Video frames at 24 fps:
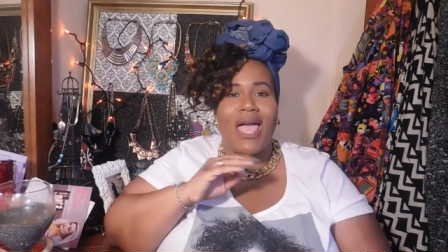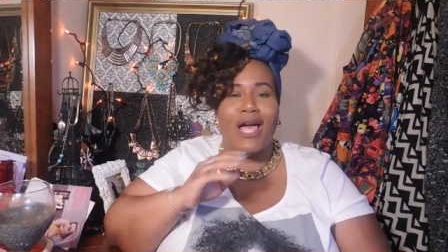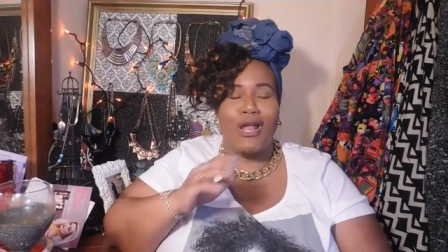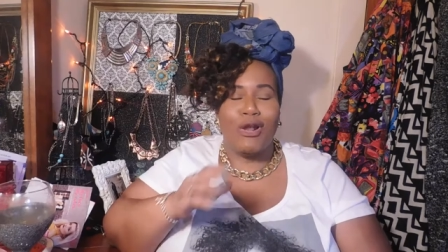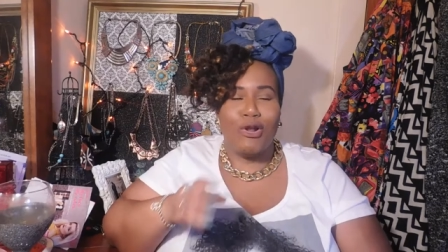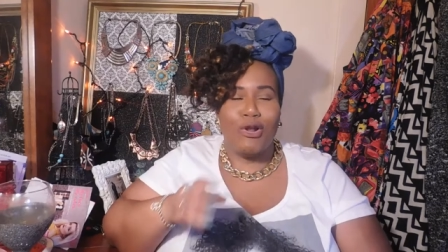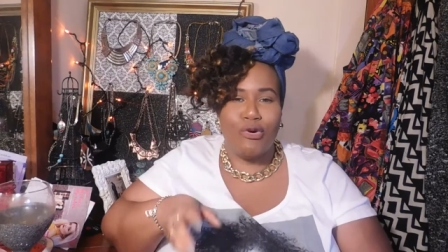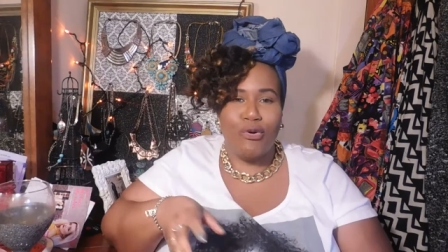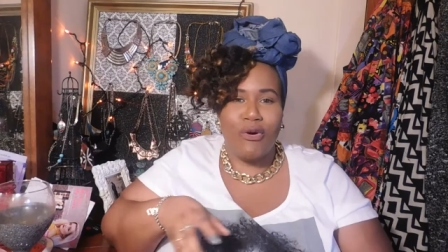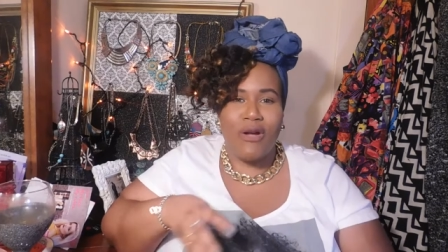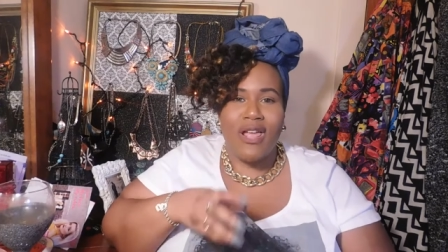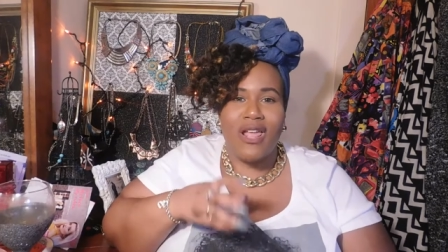
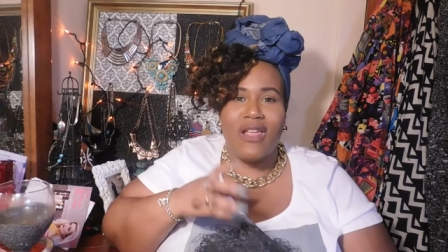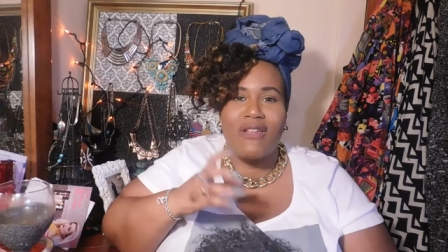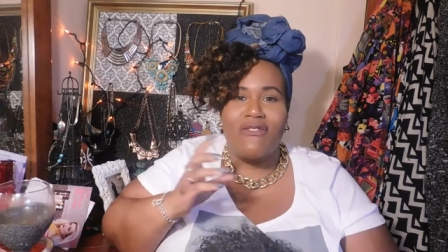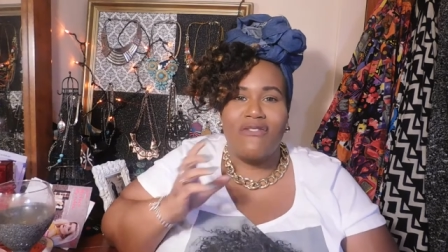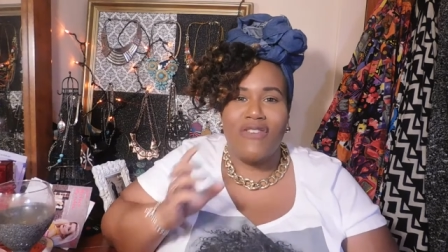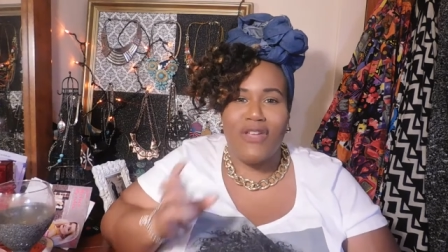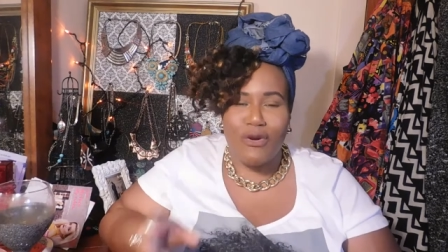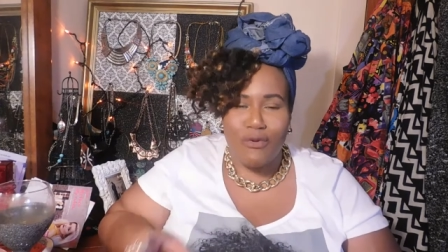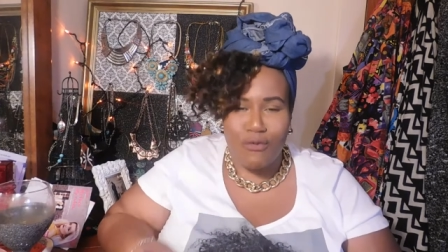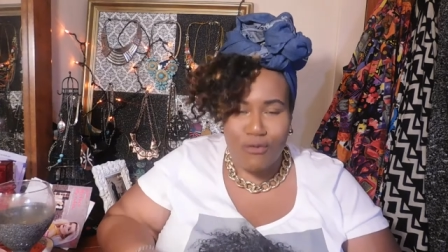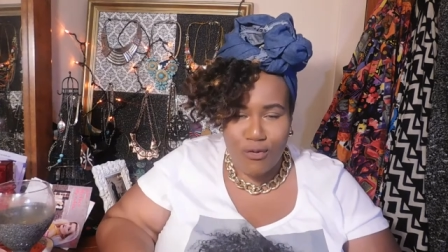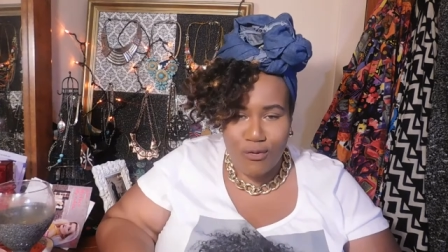eloquii
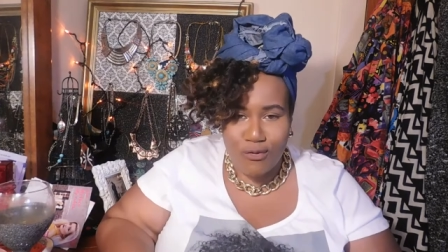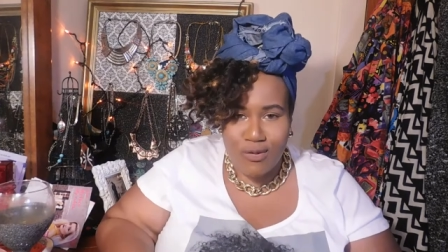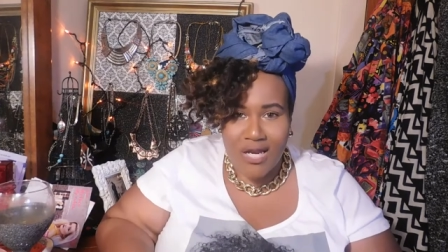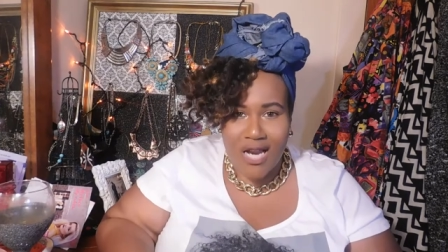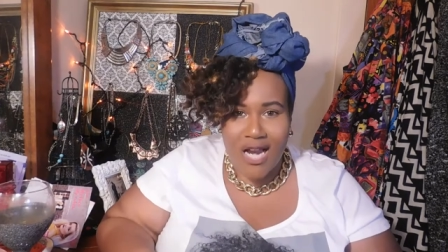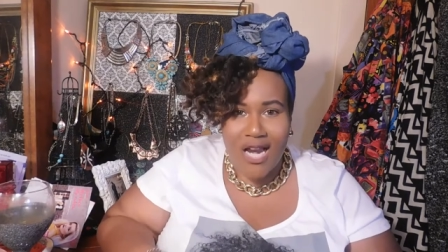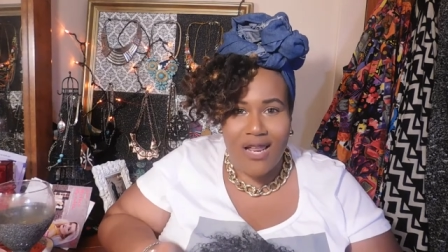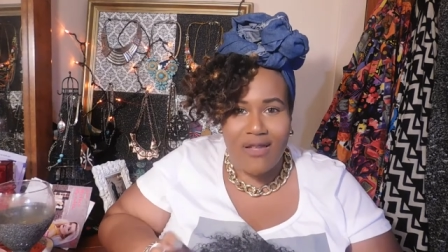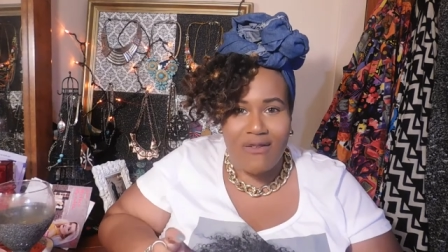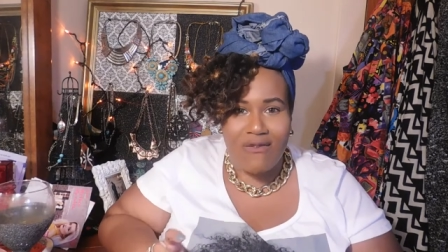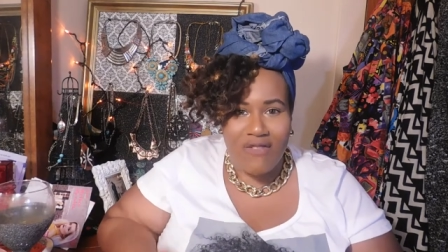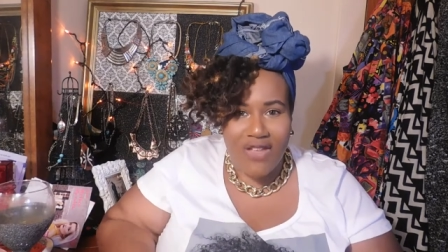fitting room
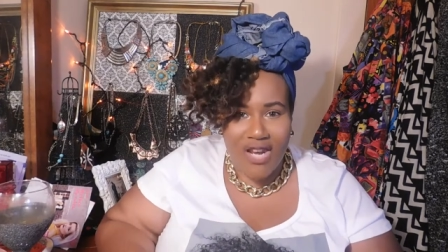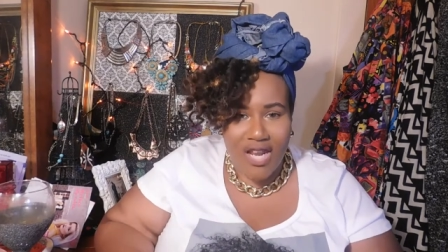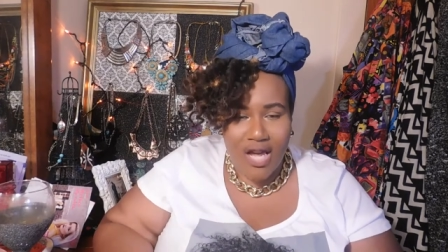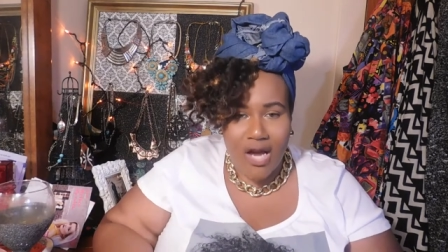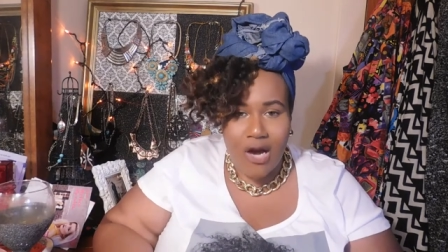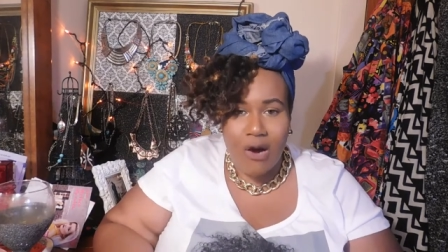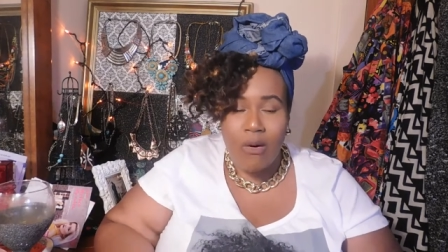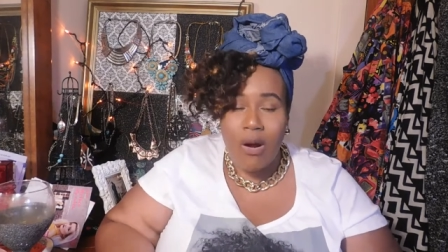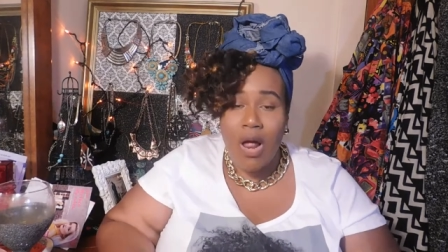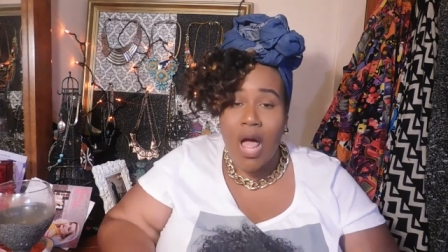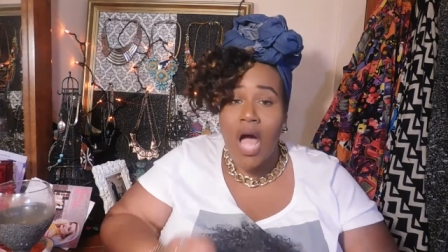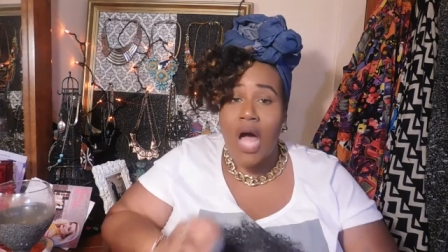diary
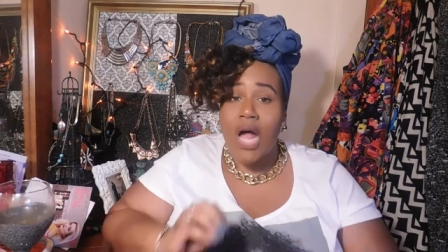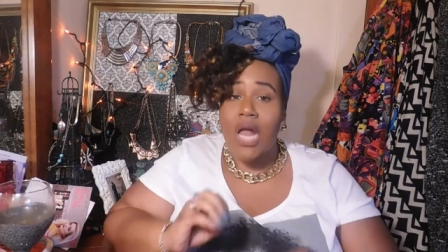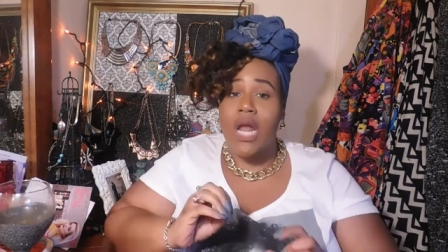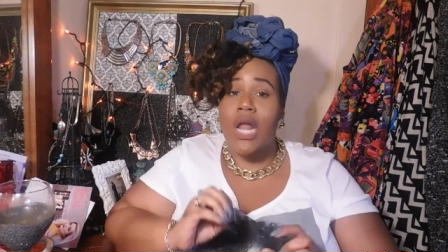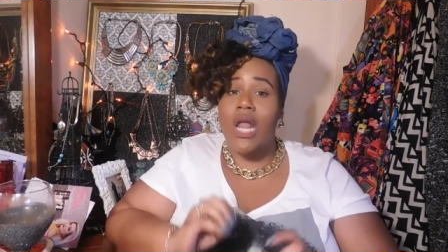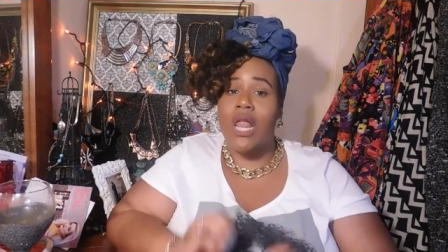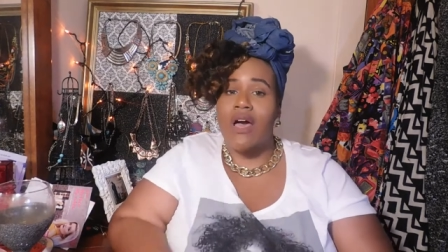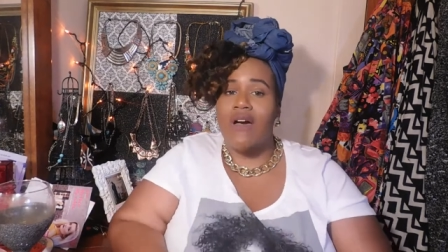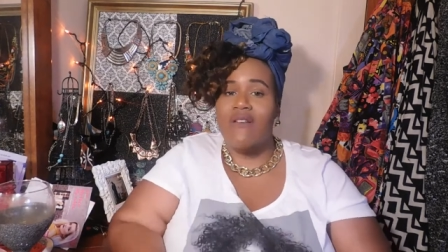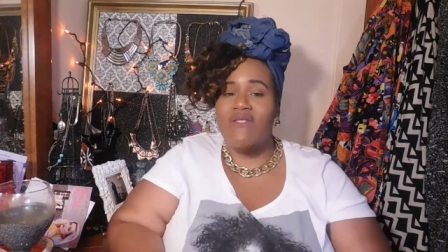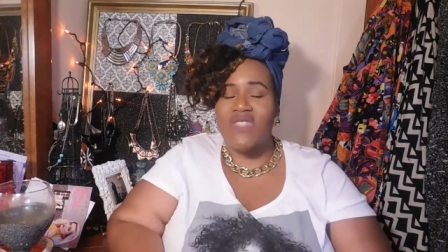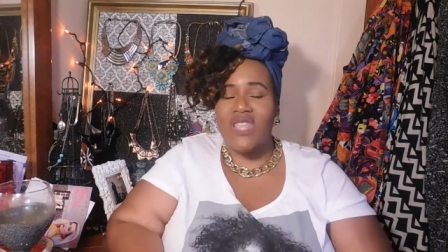video
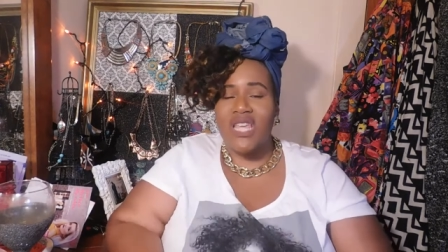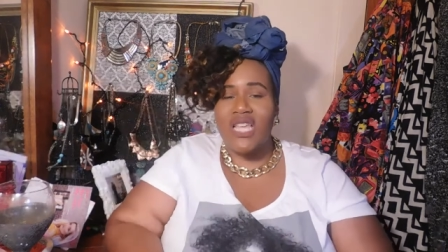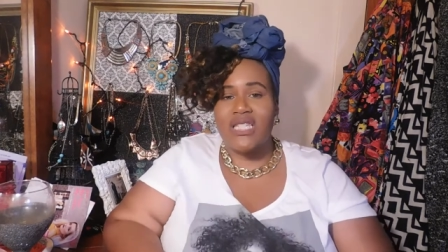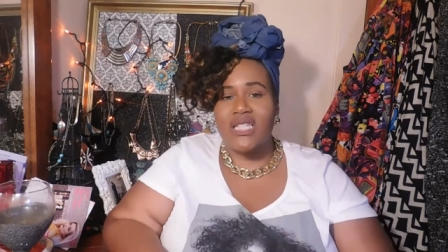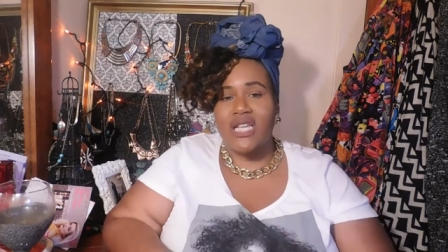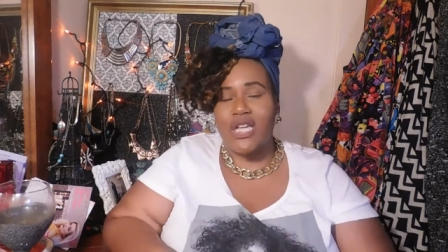love these i